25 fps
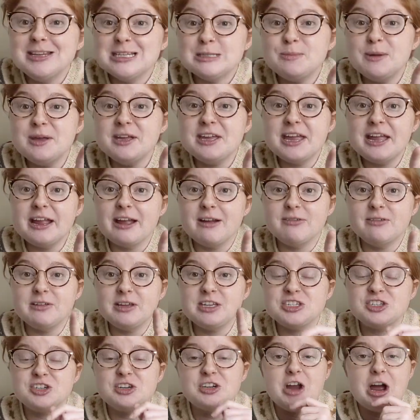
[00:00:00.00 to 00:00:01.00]
Speaking of
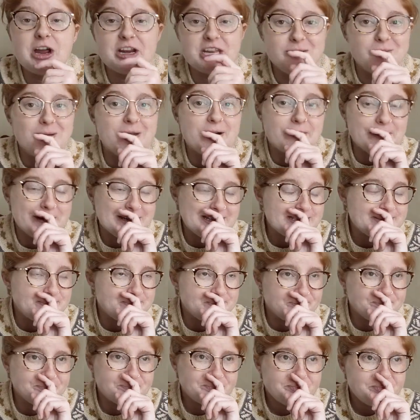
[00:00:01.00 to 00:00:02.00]
history documentaries,
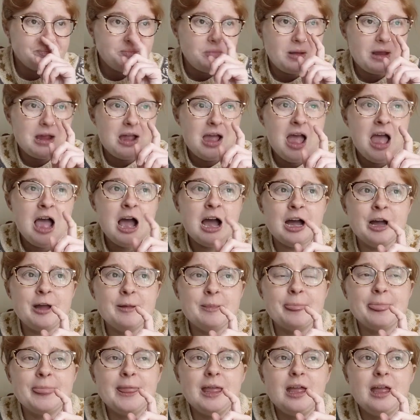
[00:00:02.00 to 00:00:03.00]

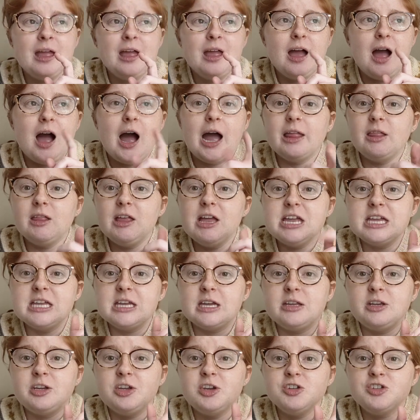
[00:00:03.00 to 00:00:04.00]
I
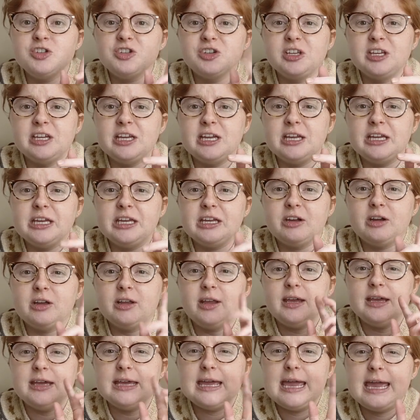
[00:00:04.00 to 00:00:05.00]
like usually
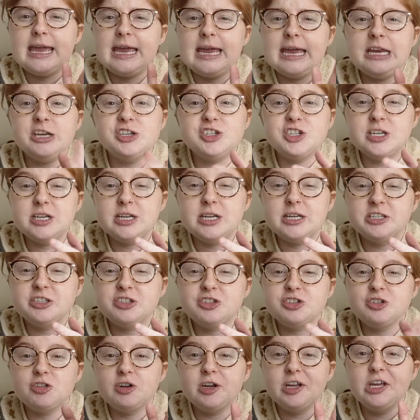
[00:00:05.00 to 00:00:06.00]
like ancient
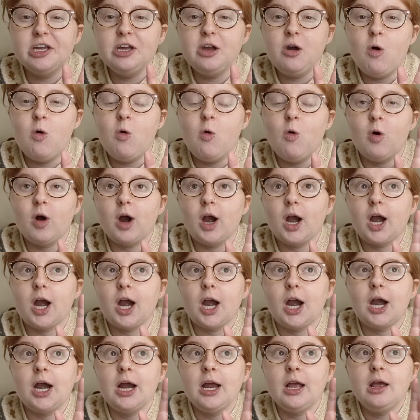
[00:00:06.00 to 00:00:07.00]
history
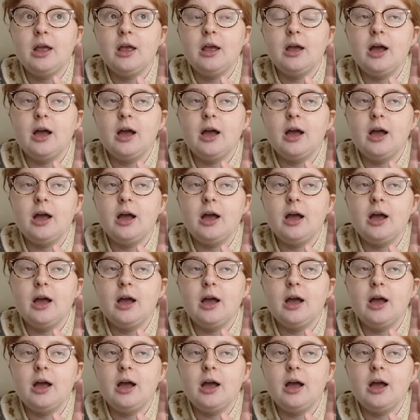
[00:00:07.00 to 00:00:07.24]
or